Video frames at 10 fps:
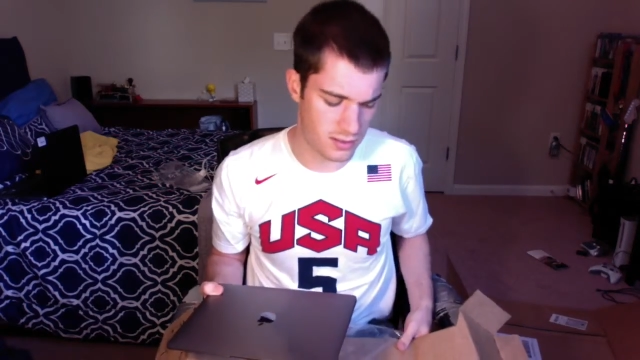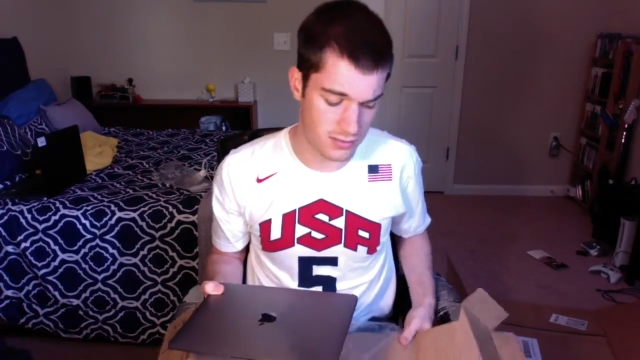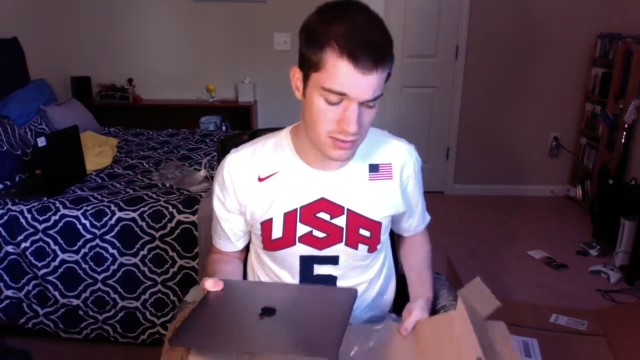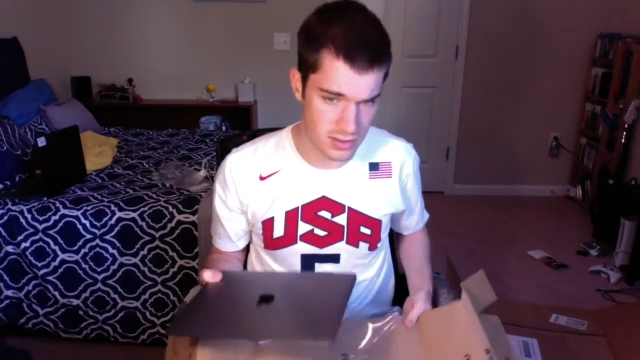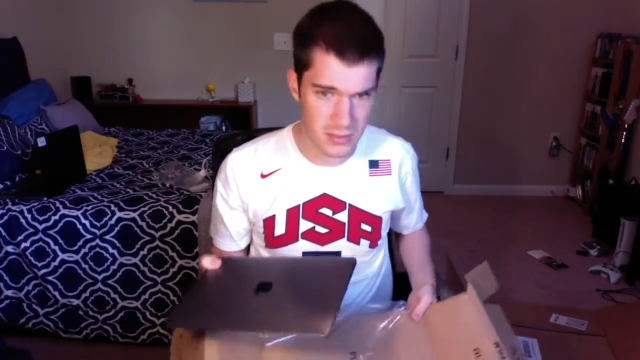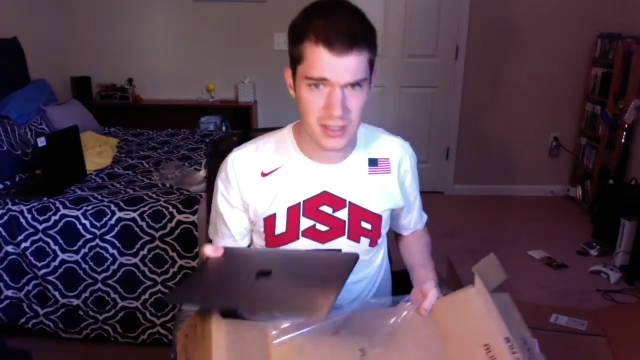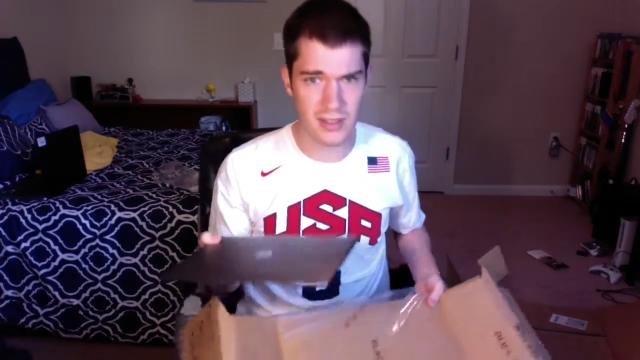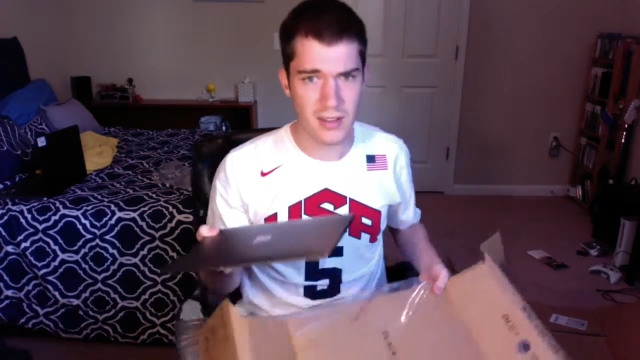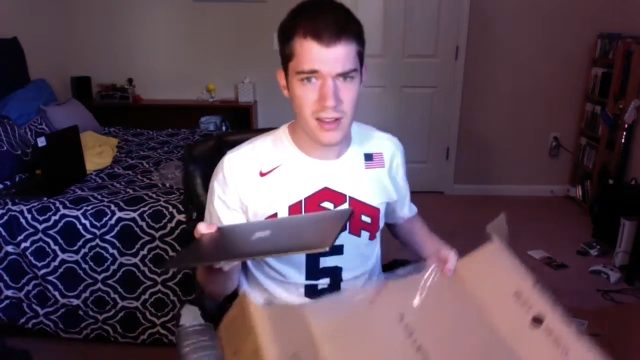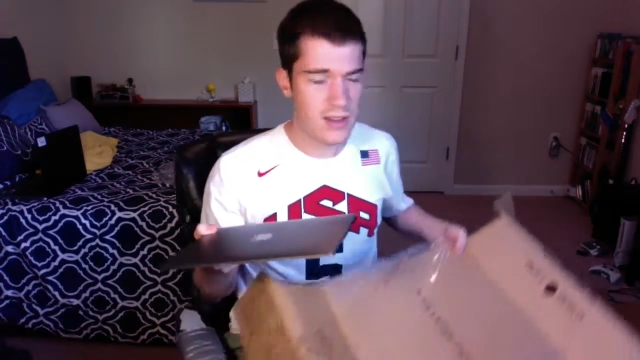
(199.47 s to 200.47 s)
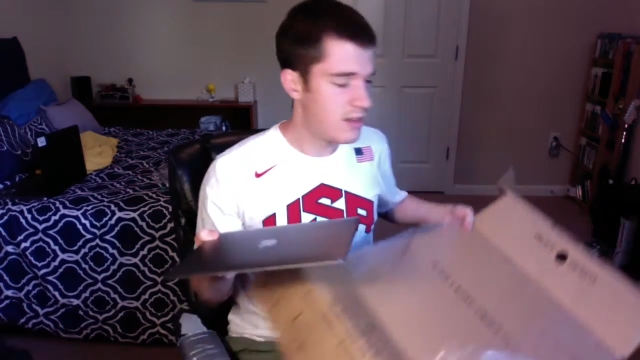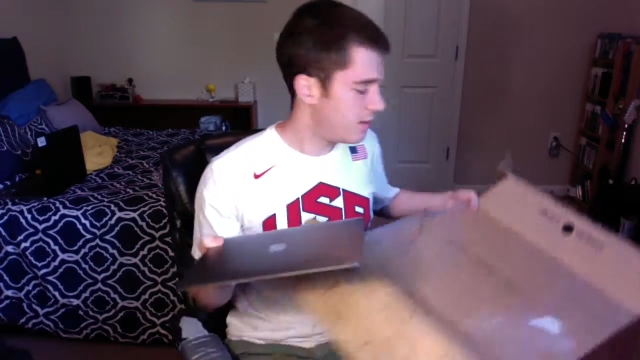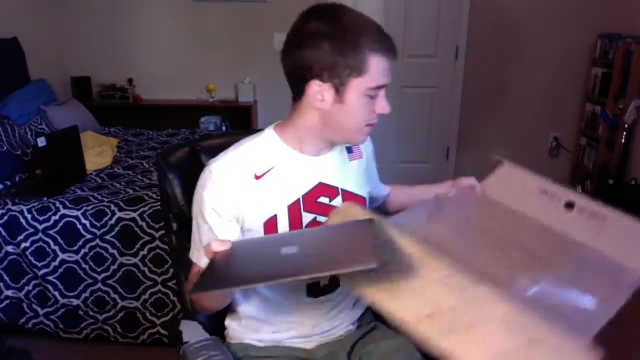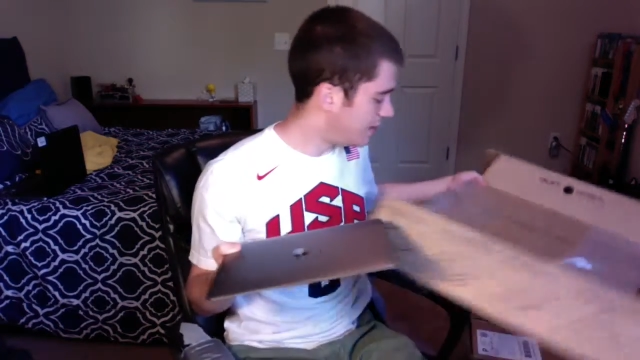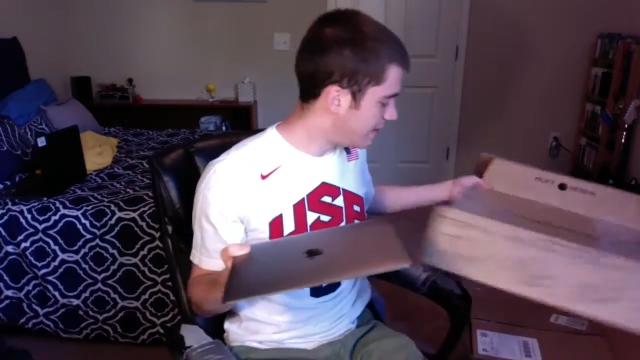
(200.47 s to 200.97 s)
For something
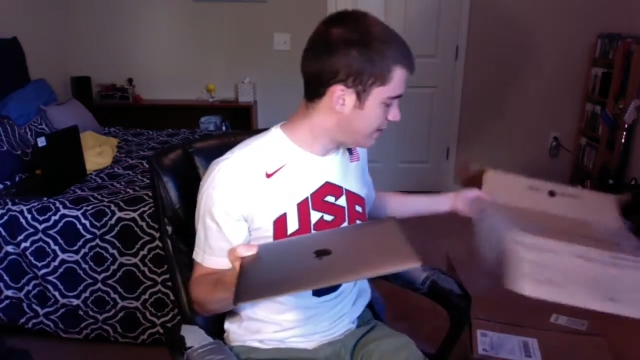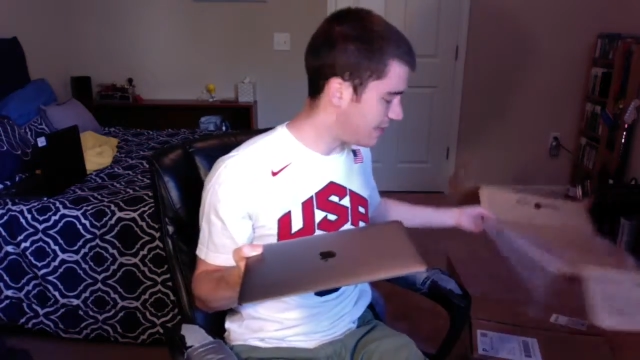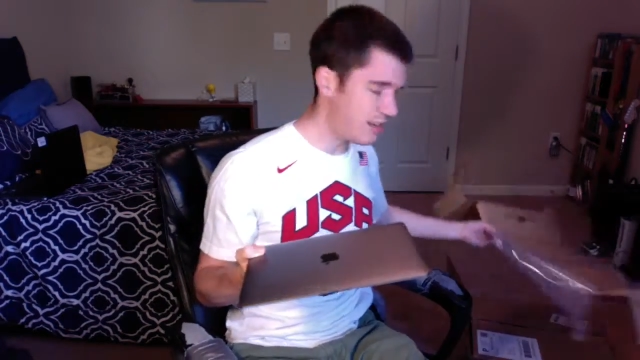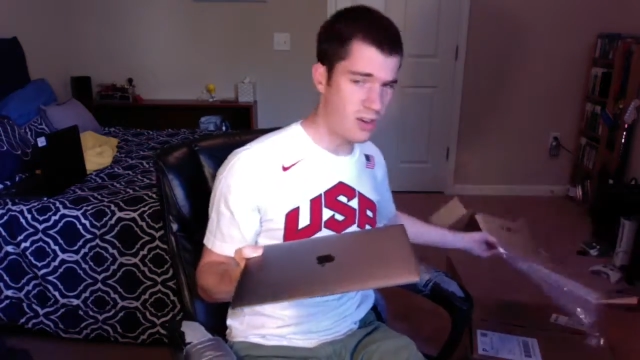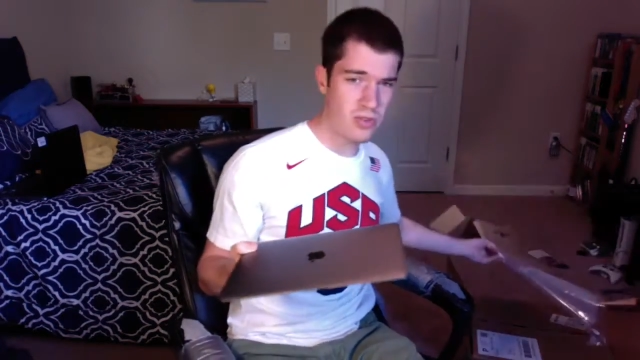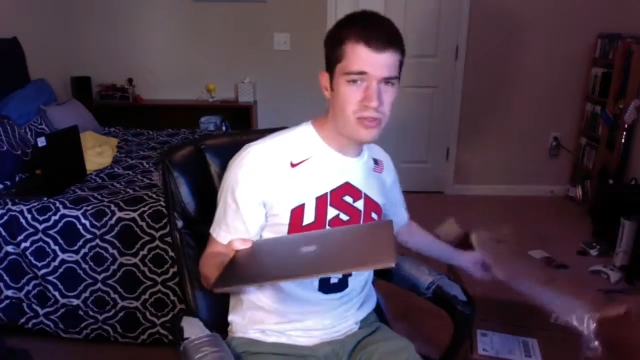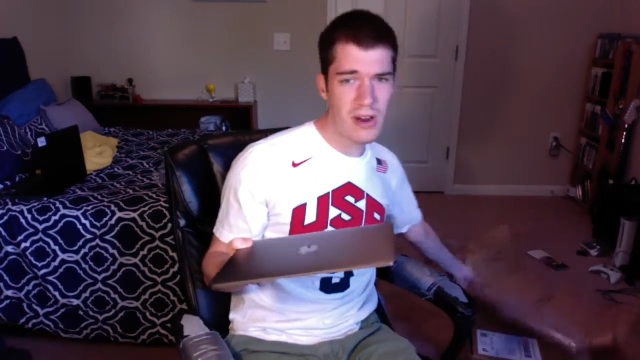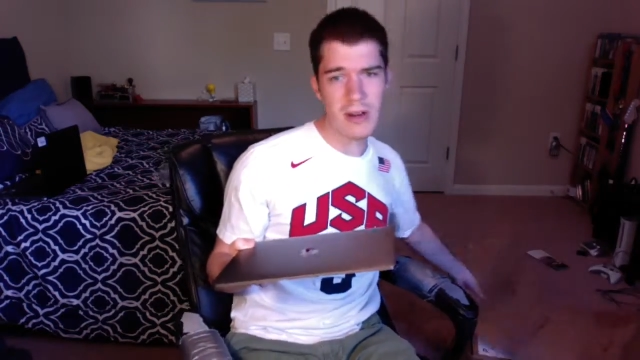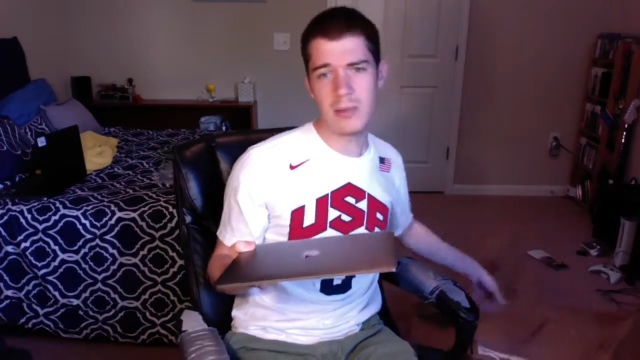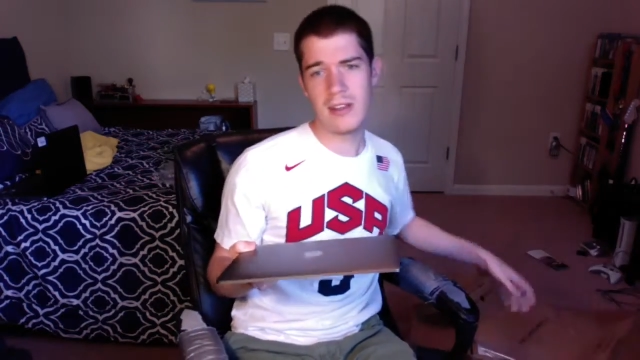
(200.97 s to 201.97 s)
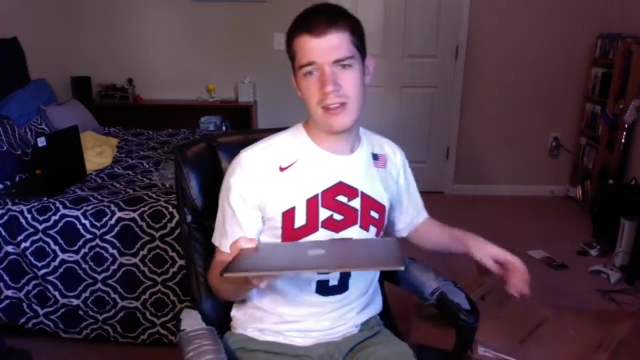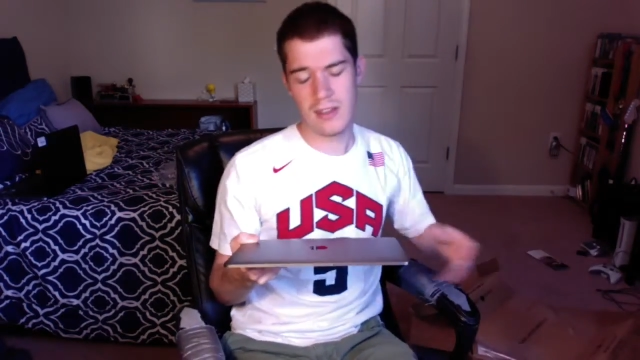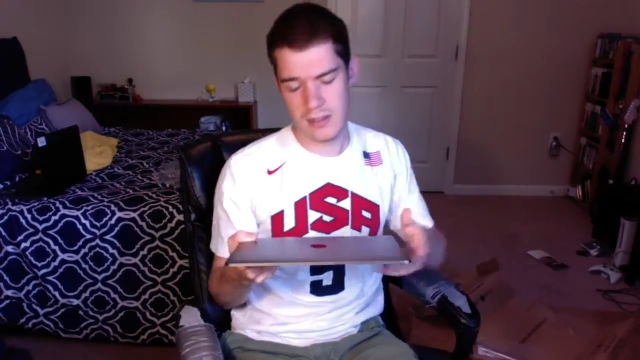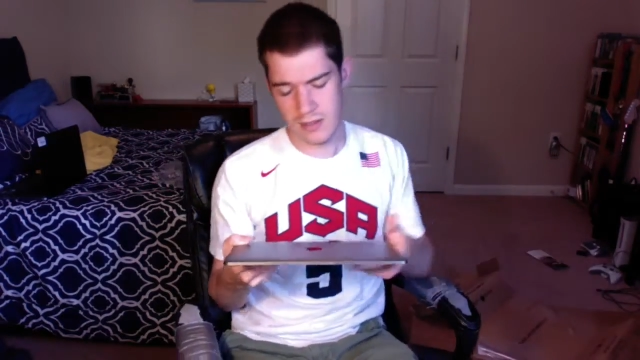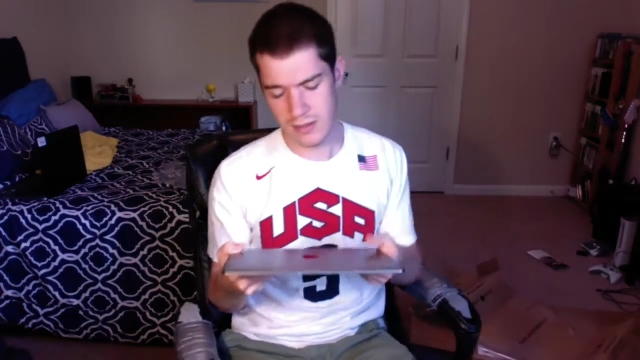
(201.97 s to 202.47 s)
this incredibly
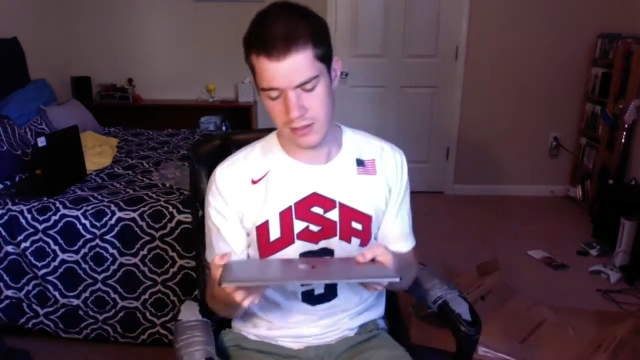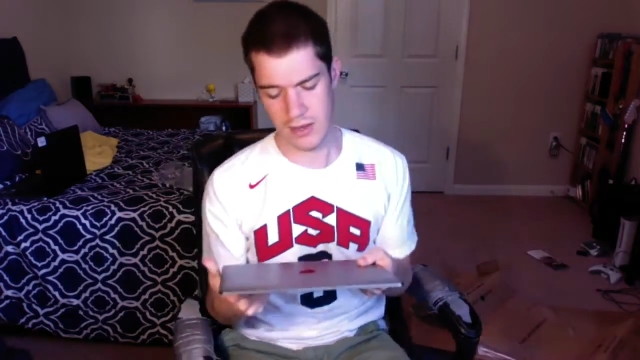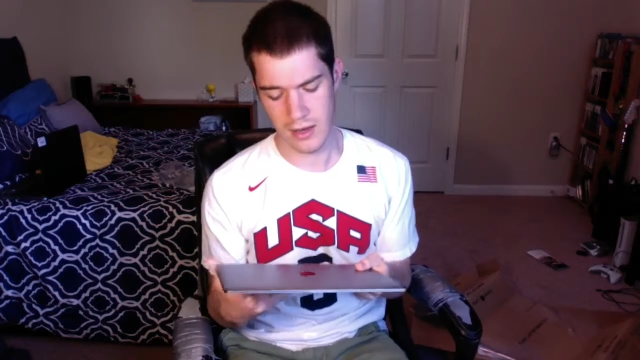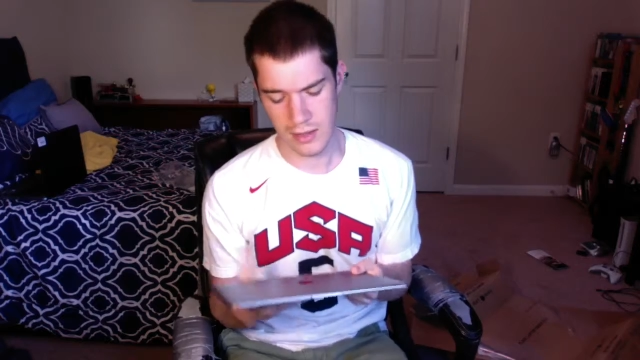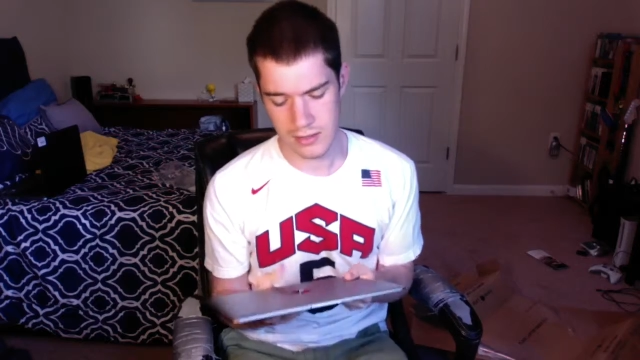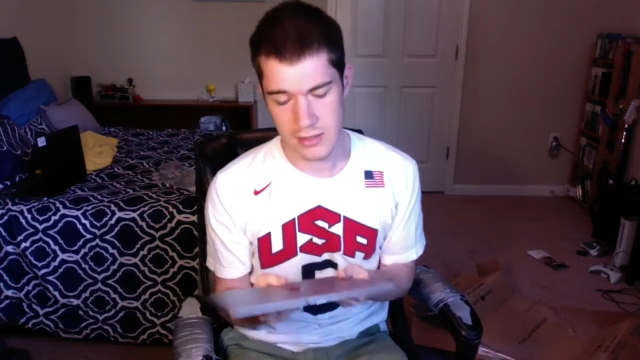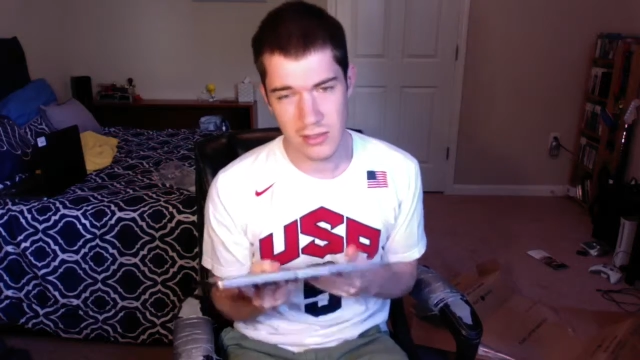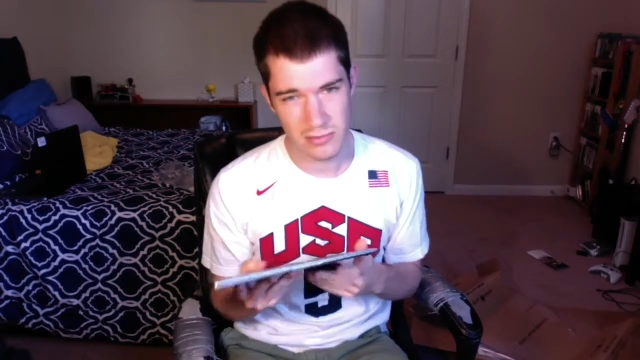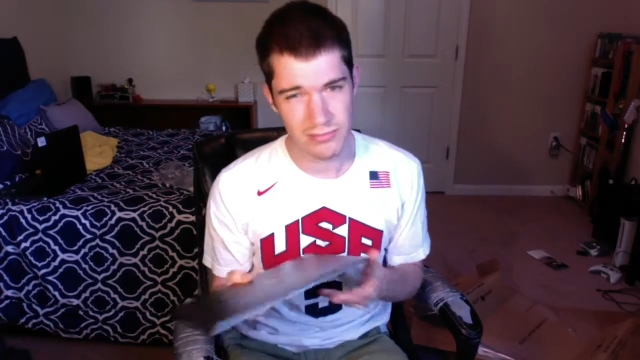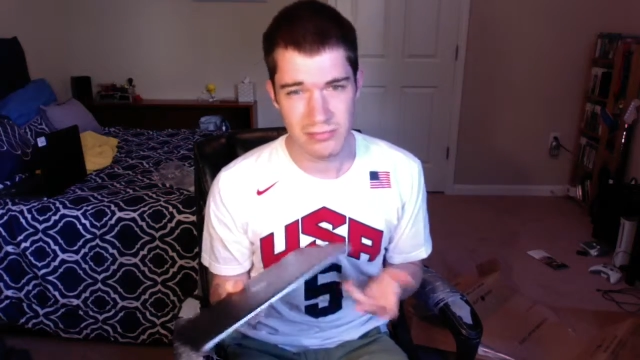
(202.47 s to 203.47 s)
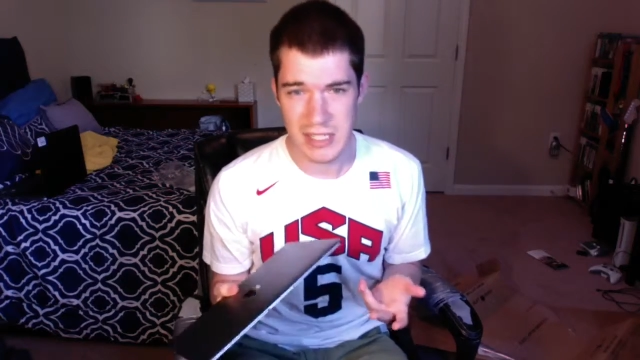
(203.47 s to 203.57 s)
thin and still